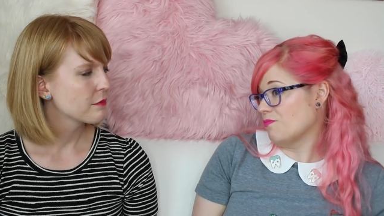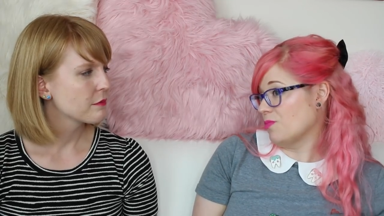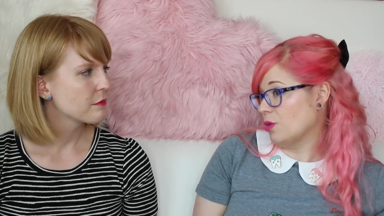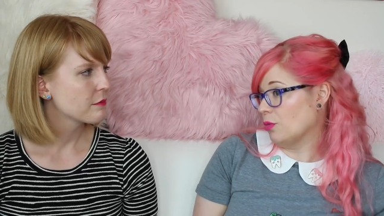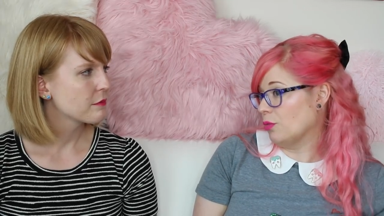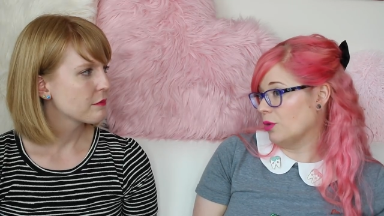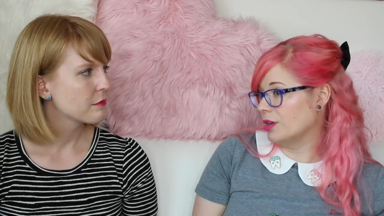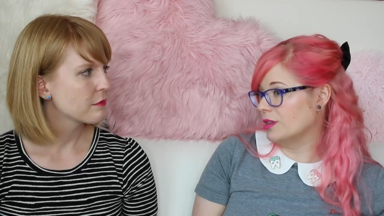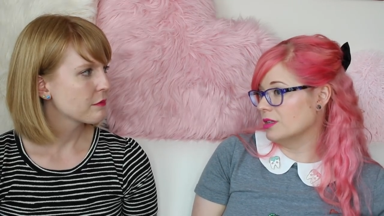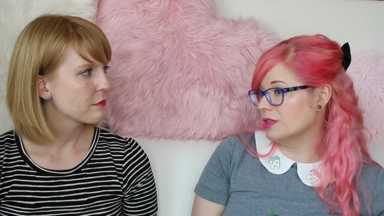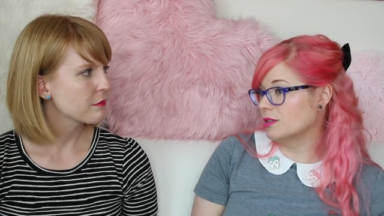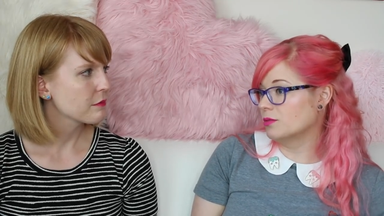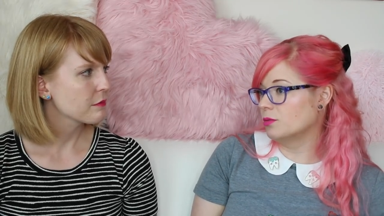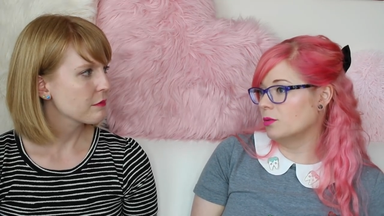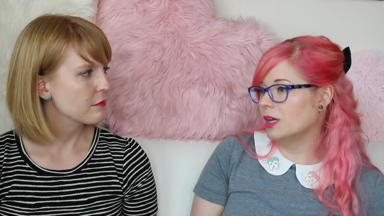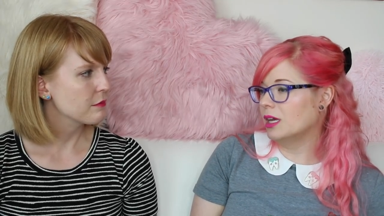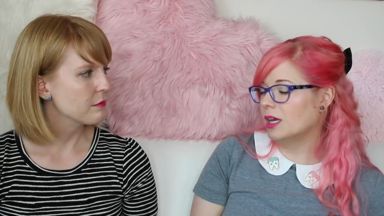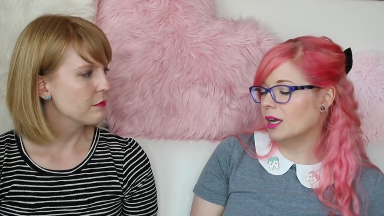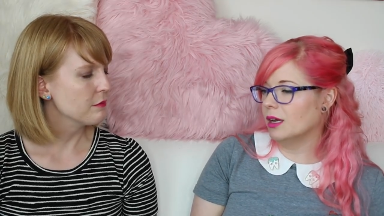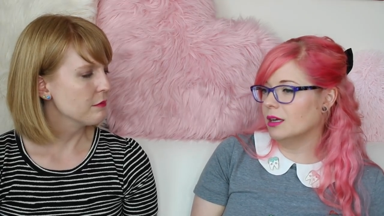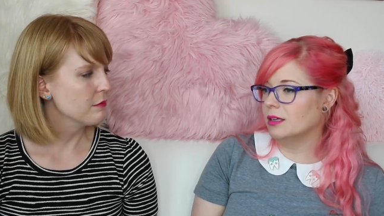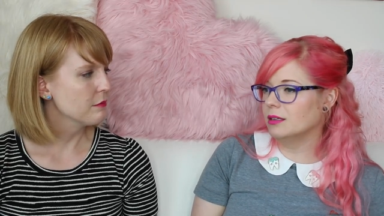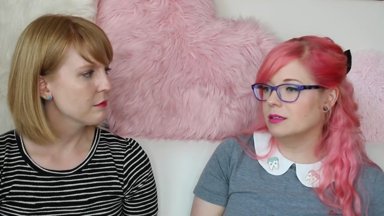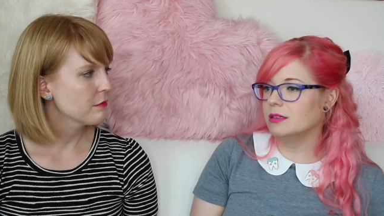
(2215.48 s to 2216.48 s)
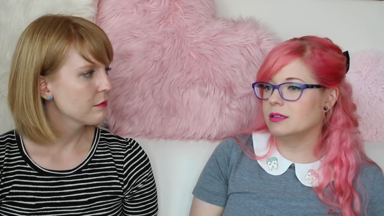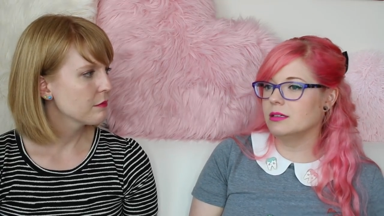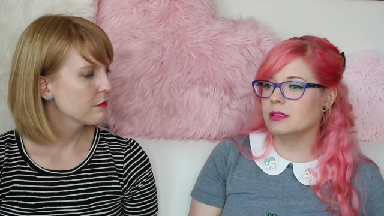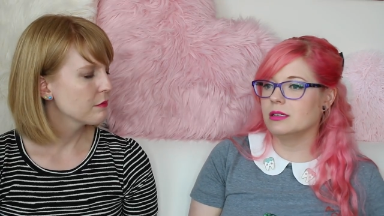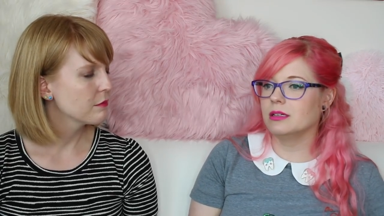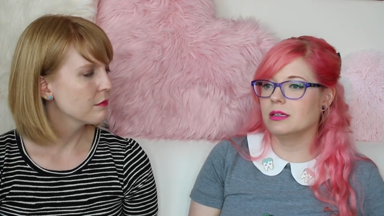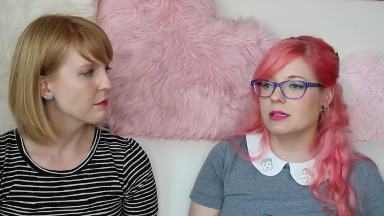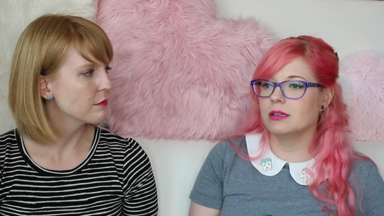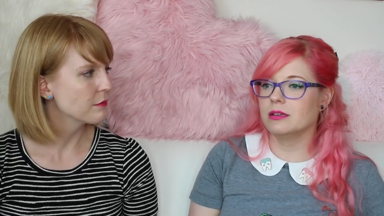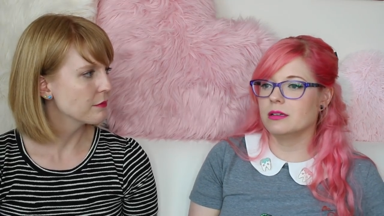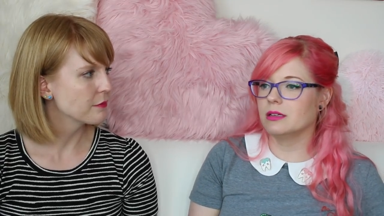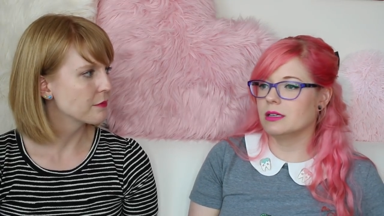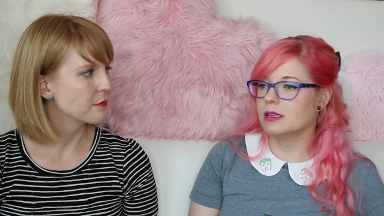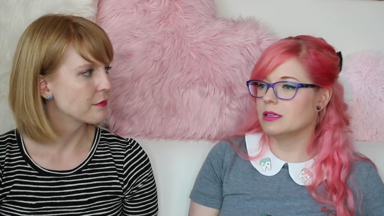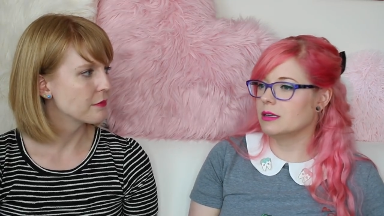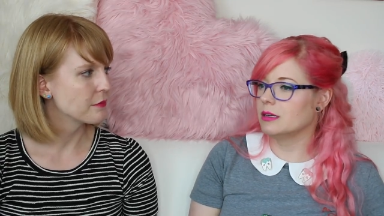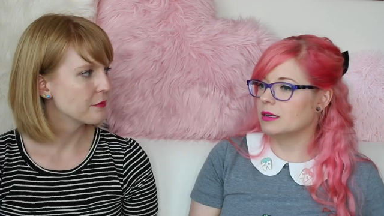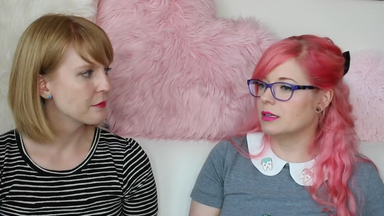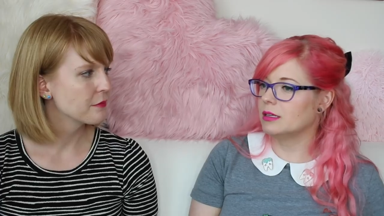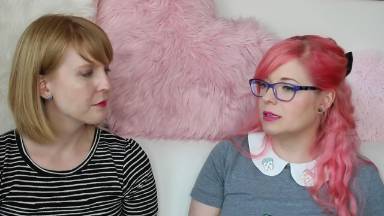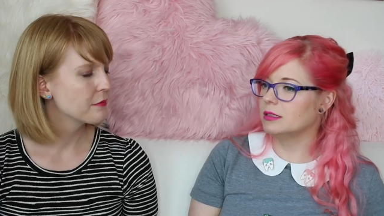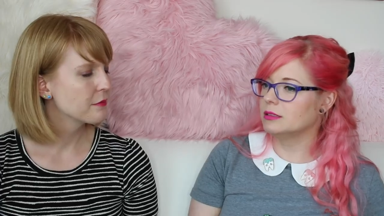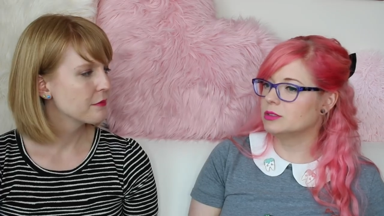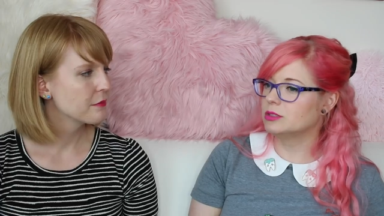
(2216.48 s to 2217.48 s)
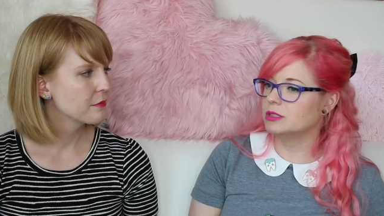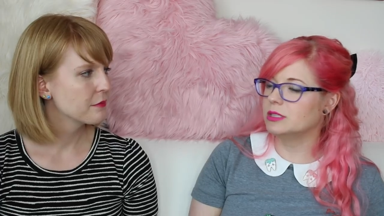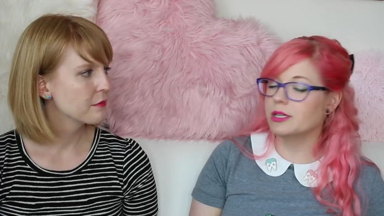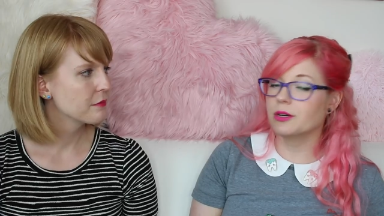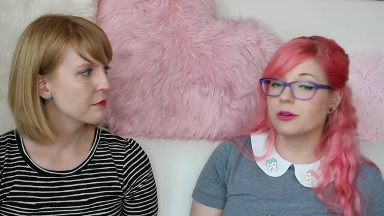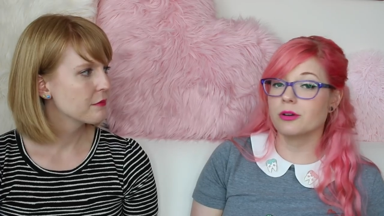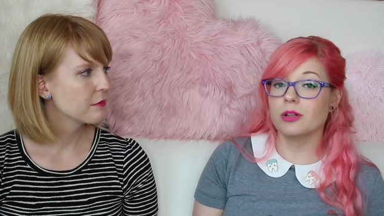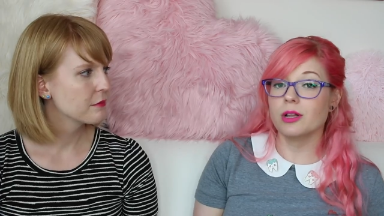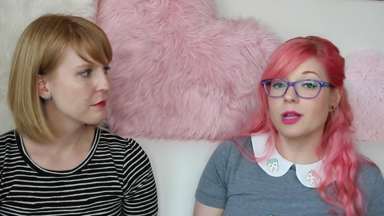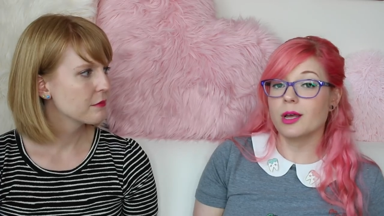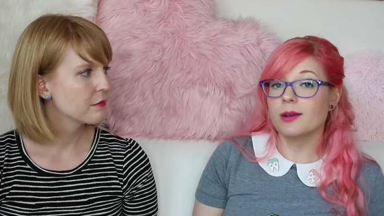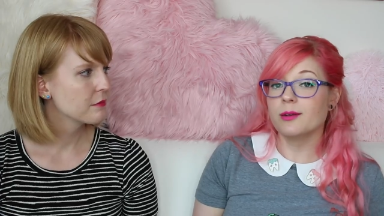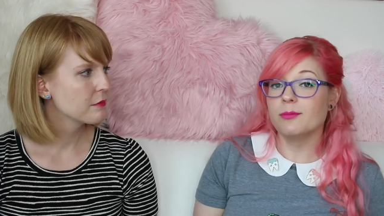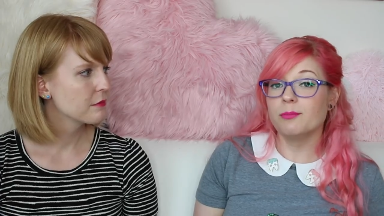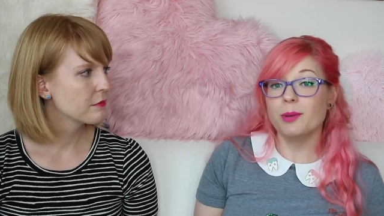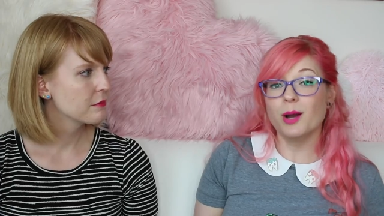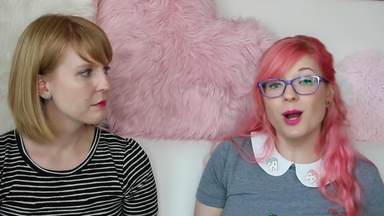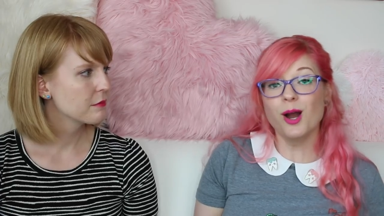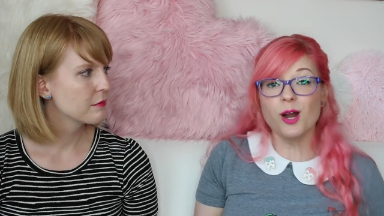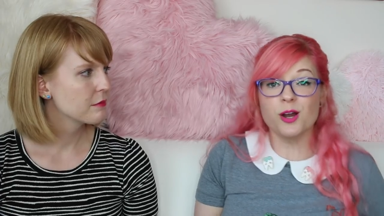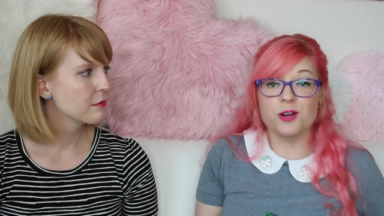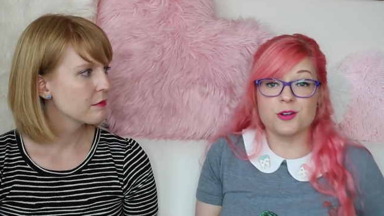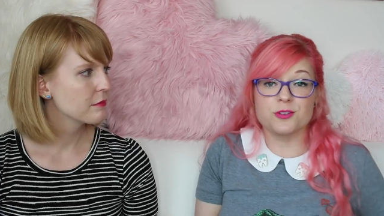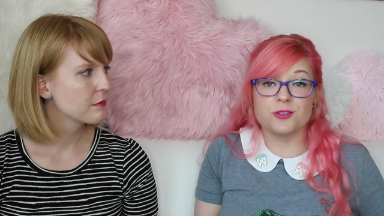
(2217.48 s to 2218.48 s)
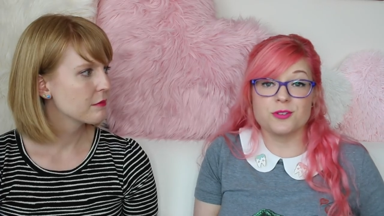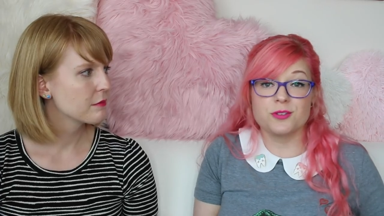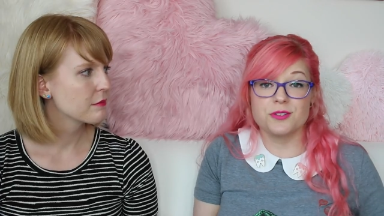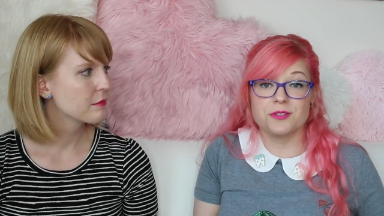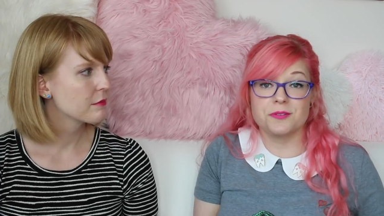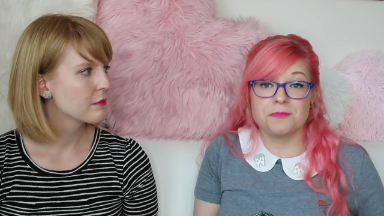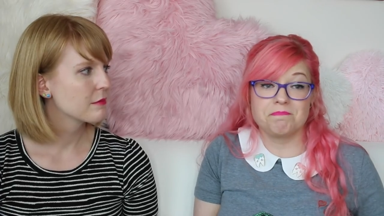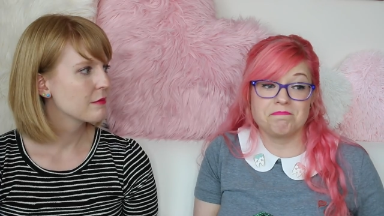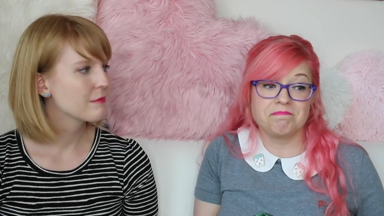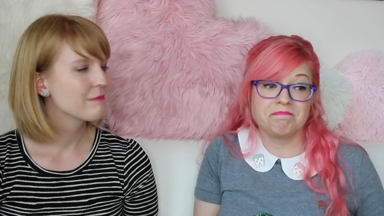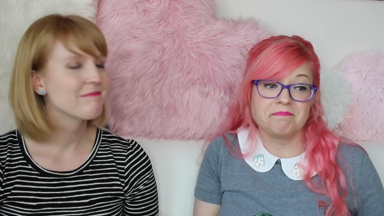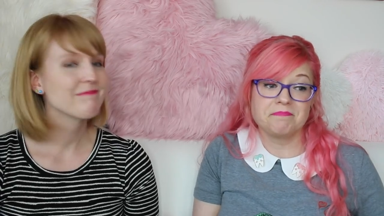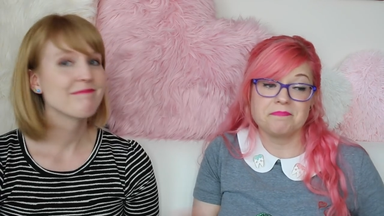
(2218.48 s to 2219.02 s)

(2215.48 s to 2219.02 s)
Speaker 1: the one this weekend is near a lot of bars,